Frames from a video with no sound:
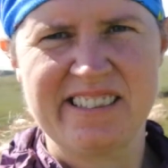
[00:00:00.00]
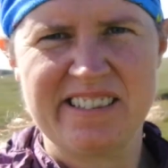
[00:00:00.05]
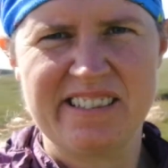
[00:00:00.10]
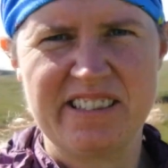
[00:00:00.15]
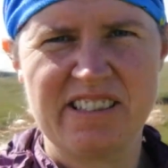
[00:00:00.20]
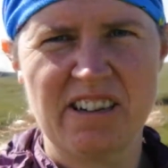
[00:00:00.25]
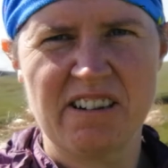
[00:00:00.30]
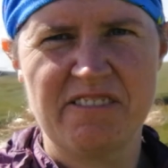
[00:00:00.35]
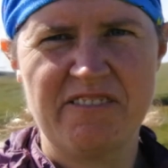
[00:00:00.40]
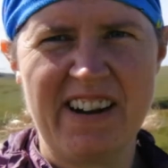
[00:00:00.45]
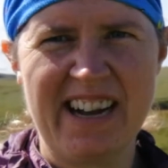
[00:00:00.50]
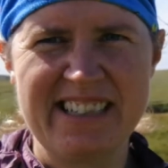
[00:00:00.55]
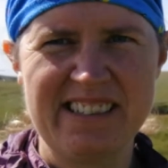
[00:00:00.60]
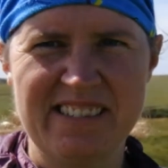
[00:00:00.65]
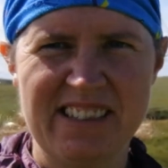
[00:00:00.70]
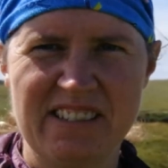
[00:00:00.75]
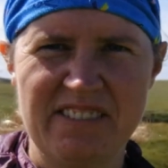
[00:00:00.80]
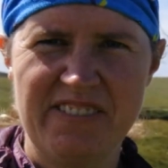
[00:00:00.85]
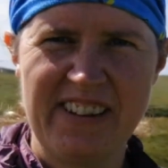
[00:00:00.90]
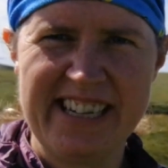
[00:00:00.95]
So final
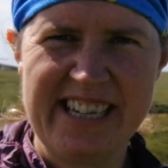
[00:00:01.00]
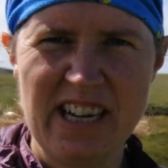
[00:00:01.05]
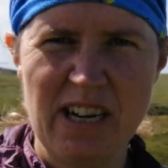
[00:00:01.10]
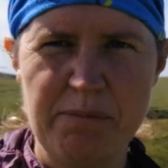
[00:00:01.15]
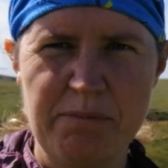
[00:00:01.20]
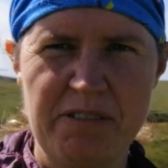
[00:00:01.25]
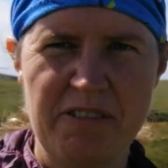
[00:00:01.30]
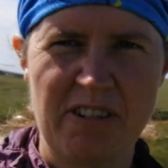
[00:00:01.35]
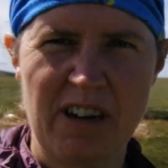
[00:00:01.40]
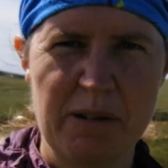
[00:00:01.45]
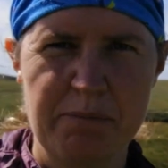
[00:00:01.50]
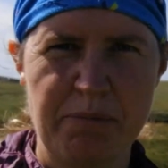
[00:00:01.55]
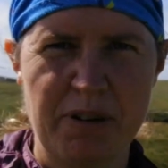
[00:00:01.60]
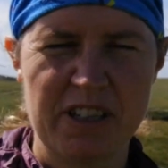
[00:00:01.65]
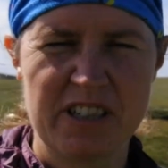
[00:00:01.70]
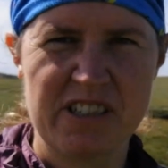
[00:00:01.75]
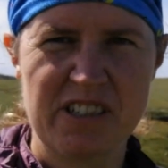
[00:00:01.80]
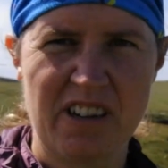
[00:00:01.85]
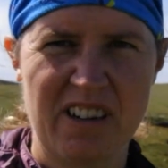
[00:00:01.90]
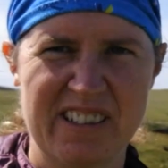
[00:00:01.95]
little video before I
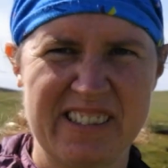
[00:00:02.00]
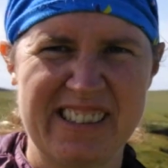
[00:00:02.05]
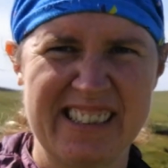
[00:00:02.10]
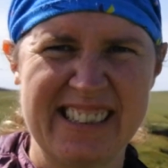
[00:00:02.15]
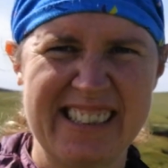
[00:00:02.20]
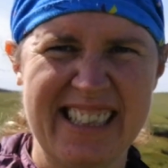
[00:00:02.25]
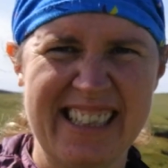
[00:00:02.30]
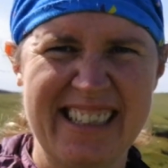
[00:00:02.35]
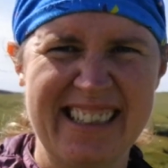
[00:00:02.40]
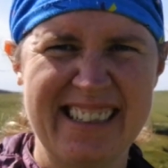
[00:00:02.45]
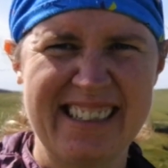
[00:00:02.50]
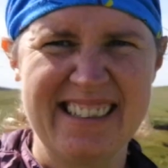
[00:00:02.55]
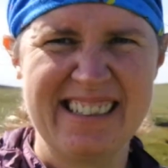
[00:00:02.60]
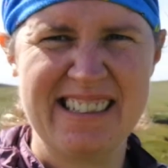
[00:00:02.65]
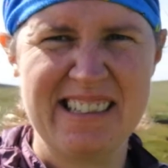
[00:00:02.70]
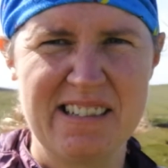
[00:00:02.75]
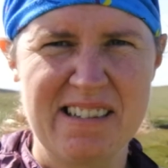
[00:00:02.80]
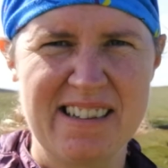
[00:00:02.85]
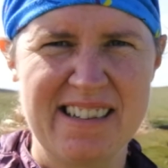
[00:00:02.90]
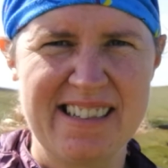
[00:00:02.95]
push on
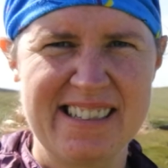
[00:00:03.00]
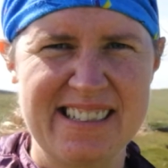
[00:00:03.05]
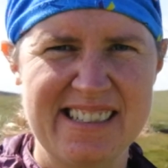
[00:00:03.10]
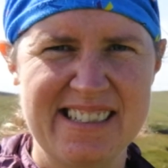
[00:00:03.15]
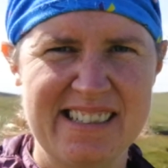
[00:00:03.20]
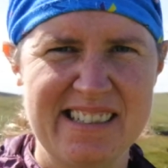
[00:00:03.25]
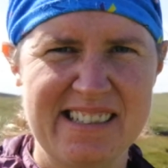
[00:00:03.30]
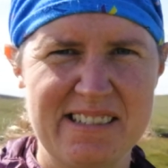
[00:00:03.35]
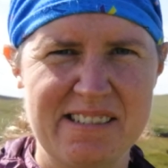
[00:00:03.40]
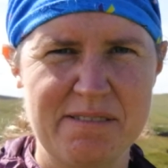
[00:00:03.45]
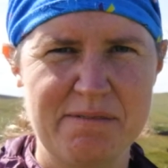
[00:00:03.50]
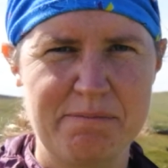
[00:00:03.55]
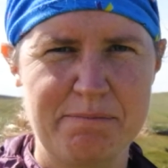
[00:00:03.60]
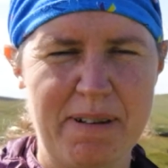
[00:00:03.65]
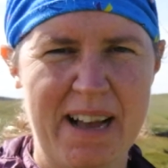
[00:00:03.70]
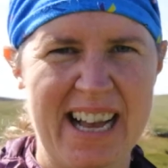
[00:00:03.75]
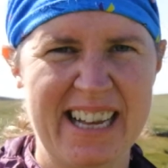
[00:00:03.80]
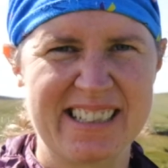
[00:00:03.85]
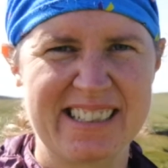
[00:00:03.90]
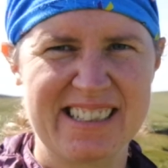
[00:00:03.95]

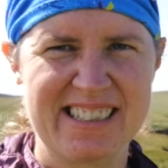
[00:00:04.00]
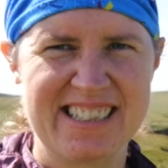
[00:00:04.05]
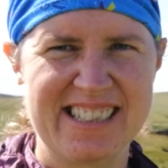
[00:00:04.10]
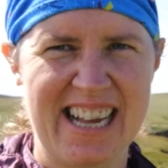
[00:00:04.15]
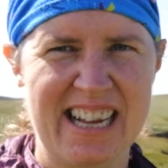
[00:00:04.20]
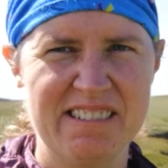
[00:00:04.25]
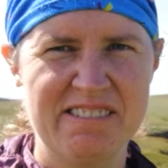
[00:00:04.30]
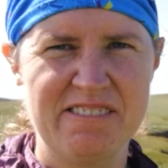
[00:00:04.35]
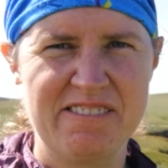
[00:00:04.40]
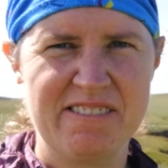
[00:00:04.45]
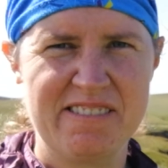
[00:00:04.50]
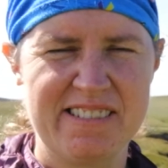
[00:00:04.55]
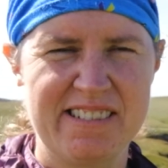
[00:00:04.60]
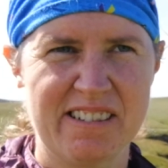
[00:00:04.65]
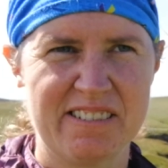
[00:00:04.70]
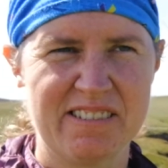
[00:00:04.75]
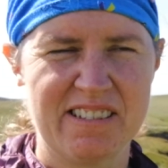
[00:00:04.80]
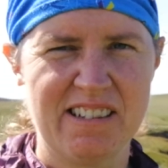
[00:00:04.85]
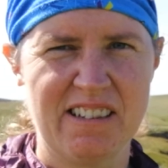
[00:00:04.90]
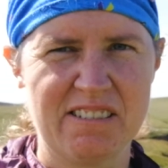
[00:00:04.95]
back south
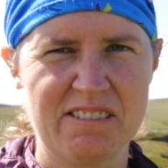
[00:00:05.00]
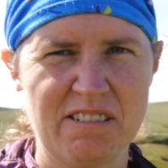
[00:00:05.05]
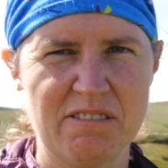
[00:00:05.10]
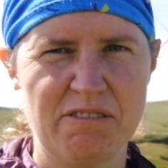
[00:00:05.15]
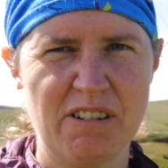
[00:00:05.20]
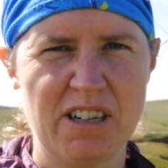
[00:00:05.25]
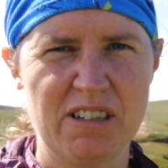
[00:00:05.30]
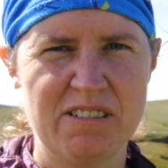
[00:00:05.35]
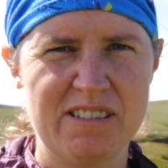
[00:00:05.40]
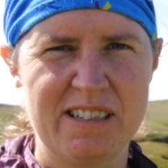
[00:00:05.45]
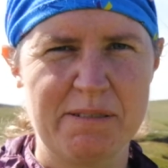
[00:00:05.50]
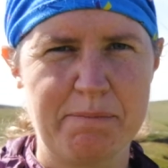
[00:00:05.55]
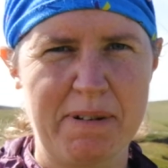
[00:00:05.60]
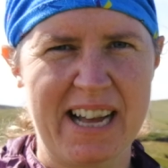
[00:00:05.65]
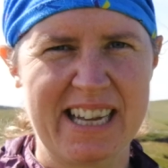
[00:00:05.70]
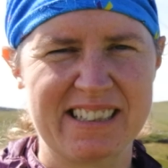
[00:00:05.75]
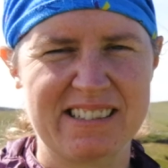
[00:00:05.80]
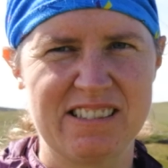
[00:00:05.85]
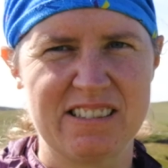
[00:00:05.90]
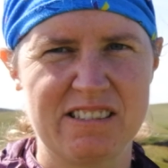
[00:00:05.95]
along the road
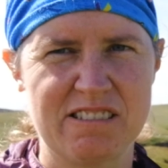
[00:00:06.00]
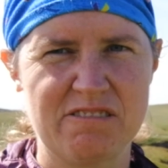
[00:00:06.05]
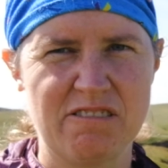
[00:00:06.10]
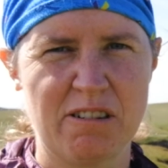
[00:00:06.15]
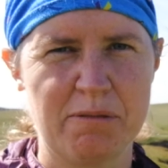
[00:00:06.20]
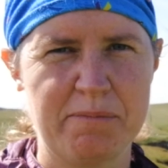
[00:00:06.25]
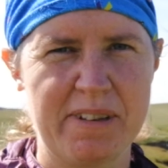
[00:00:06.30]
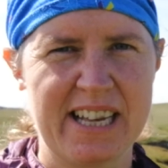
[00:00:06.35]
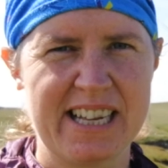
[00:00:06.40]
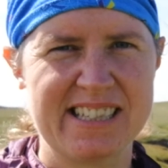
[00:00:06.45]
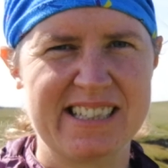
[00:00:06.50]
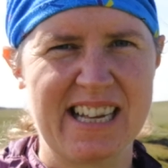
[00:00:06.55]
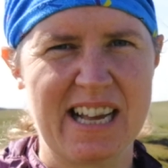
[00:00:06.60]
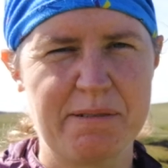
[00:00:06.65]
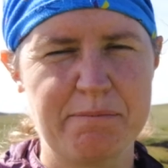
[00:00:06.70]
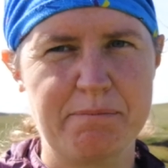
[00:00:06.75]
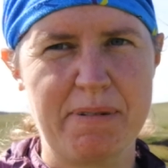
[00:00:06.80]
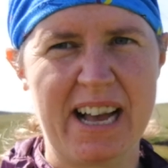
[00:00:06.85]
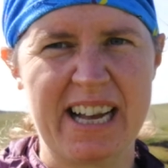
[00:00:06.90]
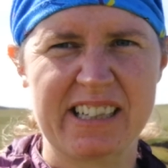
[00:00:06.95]
back to Stromness
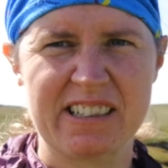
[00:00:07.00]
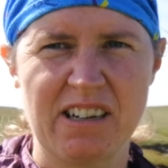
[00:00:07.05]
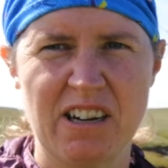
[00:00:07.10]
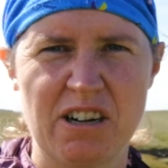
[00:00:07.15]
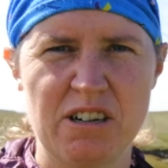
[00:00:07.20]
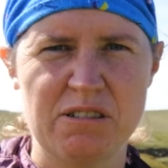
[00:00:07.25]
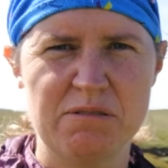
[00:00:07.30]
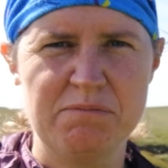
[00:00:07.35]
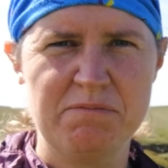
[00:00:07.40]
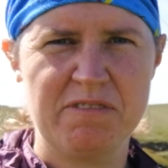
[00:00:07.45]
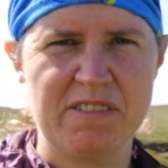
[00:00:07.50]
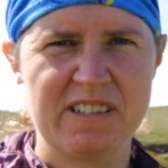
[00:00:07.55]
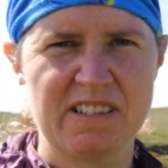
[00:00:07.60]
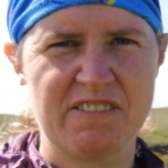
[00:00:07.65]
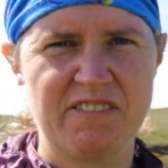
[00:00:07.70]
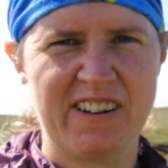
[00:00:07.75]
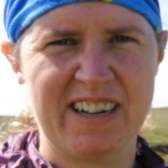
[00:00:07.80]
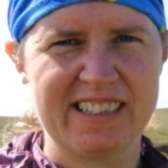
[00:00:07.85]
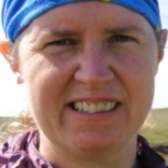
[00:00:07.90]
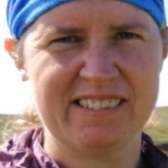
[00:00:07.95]
and back home for the
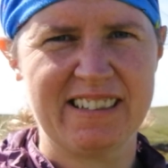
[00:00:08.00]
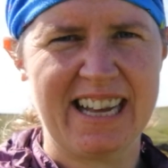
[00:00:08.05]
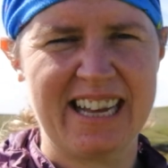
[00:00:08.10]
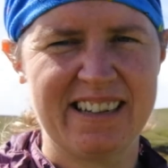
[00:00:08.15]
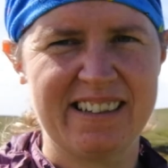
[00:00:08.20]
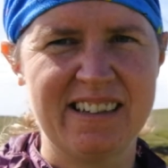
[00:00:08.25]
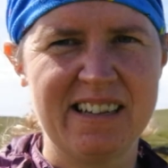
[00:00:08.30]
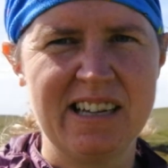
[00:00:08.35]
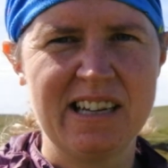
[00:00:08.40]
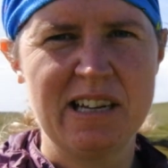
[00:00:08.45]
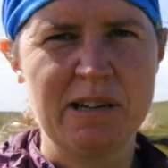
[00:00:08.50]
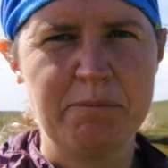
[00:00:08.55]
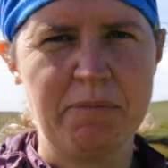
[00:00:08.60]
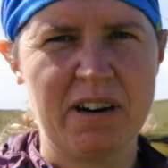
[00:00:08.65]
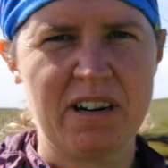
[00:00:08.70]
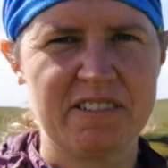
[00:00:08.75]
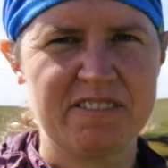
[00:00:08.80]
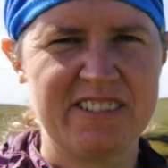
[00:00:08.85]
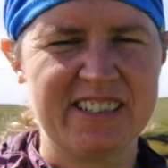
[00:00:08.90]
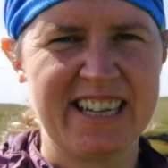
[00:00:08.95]
final
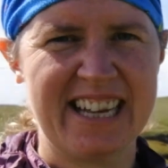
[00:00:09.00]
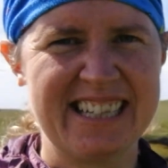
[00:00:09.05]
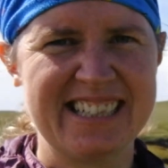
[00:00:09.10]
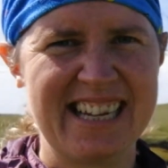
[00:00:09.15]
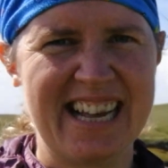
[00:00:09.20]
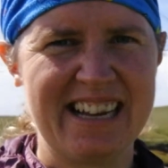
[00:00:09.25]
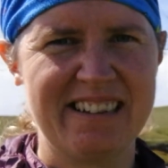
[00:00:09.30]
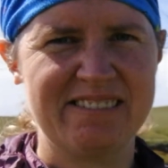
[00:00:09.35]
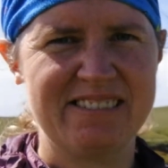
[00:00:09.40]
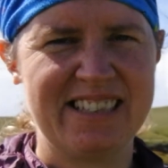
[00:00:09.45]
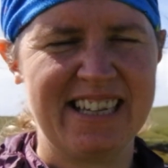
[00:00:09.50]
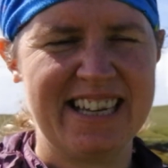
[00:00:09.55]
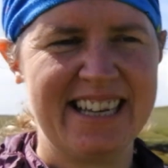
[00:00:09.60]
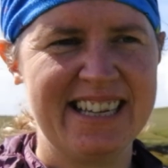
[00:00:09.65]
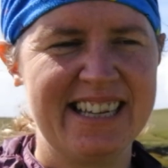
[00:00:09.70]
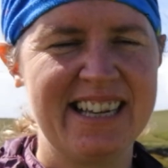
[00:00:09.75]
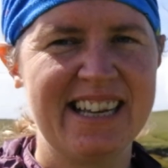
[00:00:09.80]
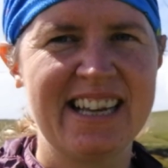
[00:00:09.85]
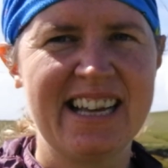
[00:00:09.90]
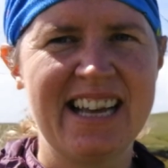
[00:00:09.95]
part of today's
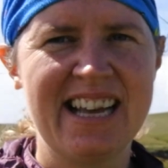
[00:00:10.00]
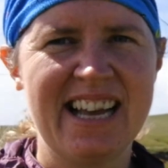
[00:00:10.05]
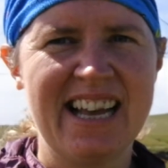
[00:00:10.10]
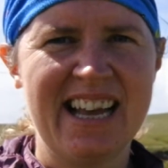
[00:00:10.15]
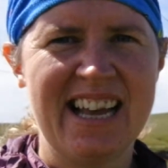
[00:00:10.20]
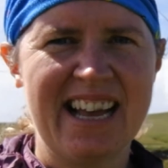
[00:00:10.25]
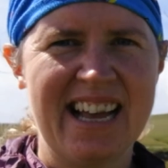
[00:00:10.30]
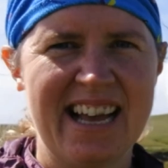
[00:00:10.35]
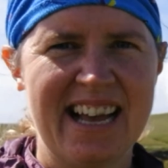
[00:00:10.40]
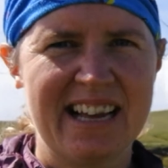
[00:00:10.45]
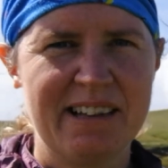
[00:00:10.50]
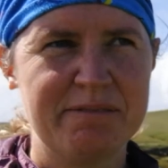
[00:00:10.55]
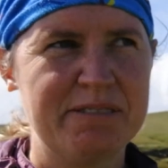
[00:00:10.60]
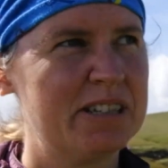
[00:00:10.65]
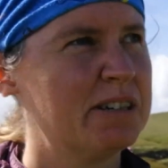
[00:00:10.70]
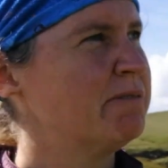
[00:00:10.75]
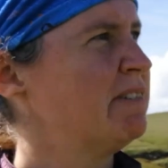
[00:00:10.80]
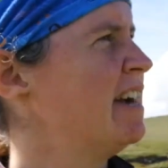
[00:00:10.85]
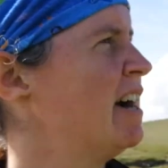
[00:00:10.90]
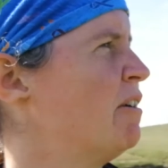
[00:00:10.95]
outing.
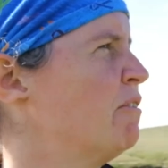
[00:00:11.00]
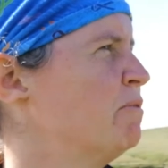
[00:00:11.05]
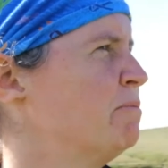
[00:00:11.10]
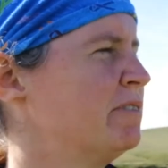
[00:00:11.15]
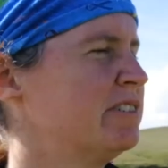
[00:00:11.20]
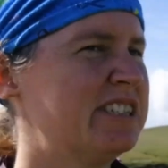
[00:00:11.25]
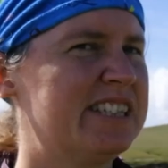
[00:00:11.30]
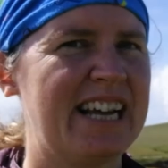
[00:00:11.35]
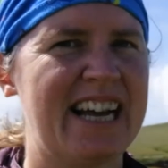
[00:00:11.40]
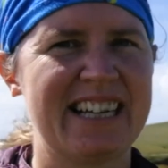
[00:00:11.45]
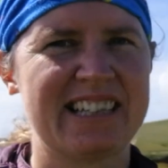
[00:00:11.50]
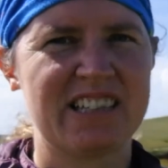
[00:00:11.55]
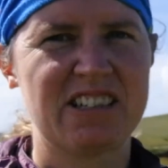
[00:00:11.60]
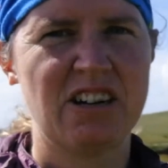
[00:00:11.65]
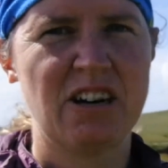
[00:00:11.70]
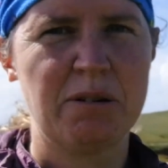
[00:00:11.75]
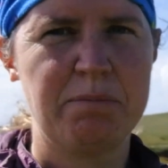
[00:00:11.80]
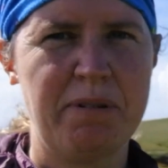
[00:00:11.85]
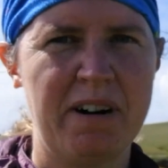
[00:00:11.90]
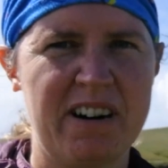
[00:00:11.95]
So we are almost at the
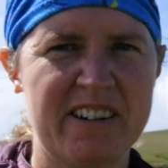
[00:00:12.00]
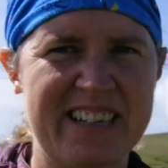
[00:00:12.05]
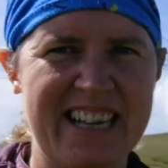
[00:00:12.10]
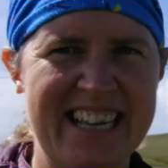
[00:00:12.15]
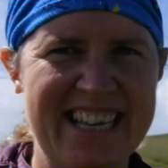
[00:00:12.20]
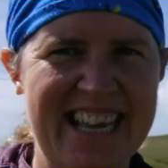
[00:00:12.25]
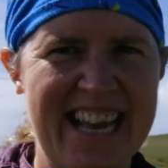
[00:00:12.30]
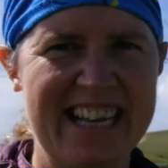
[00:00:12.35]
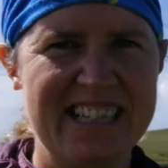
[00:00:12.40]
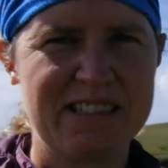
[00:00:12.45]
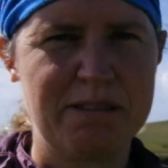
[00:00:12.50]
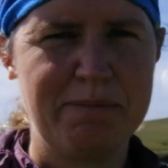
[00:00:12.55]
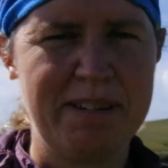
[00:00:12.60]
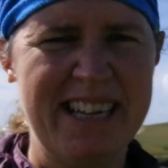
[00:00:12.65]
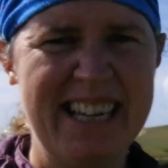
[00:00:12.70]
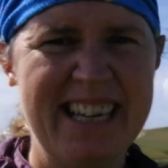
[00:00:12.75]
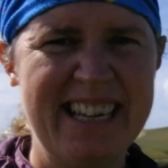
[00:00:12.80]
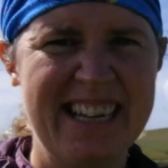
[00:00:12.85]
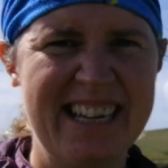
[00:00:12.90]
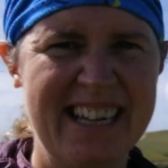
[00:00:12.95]
car park at
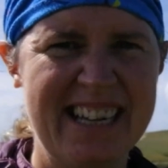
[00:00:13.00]
Yesby,